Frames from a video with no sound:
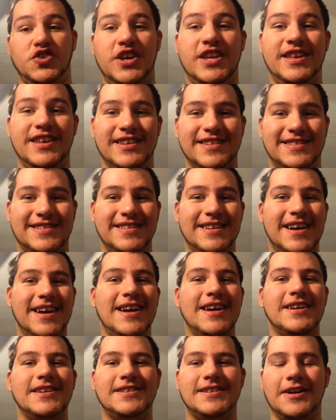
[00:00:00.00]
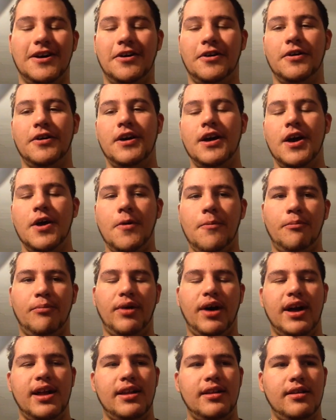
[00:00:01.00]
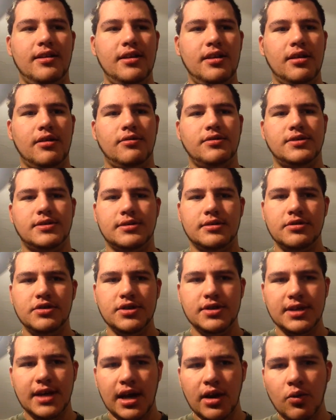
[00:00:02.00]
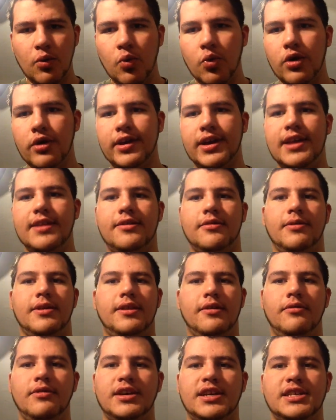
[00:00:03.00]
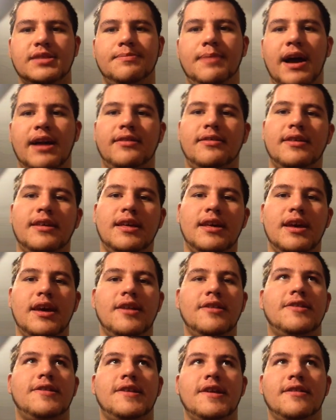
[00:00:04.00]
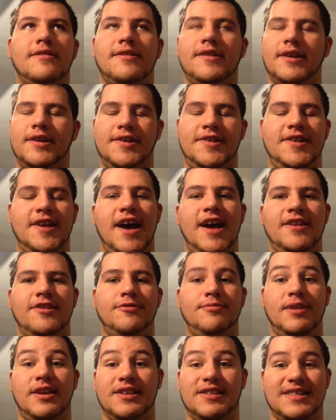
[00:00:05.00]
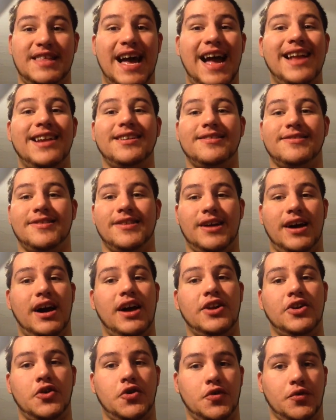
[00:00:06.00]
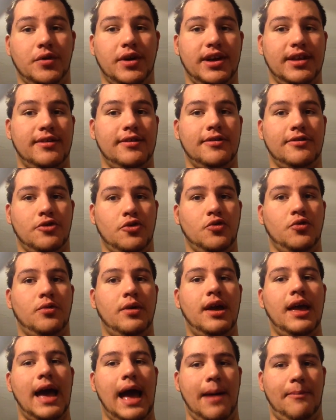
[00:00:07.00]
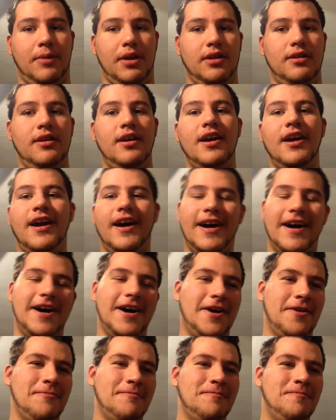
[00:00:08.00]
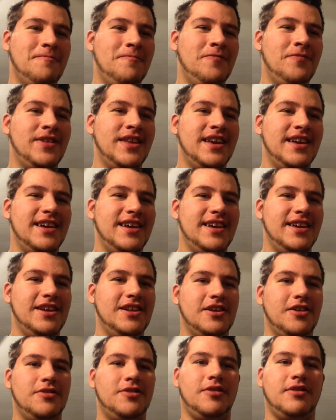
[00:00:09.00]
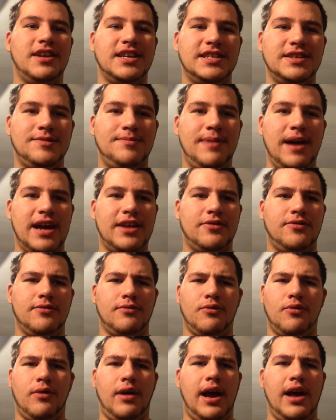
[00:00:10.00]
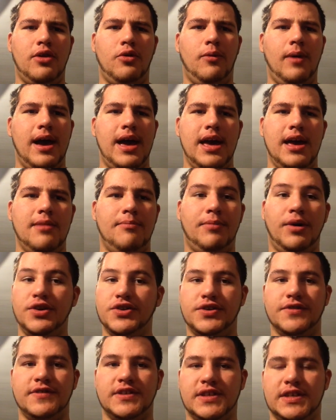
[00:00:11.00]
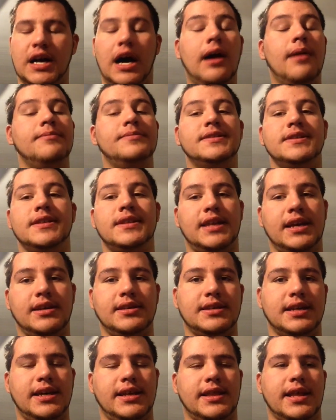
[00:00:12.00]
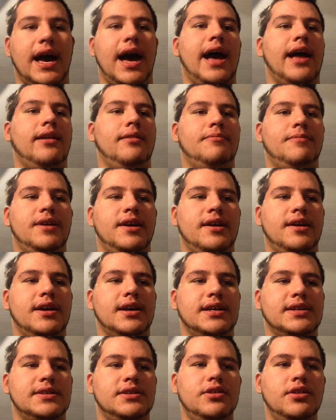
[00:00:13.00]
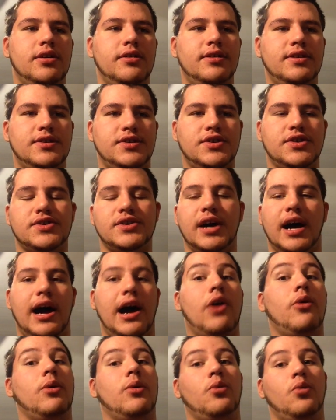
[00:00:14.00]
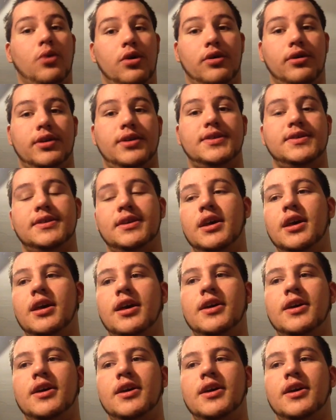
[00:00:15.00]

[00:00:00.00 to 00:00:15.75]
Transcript: genius. So, but, you know, so just kind of work into it. Don't expect instant success because that is not going to happen. Um, you know, don't expect right away a bunch of subs and things like that because, you know, it's just not how it works.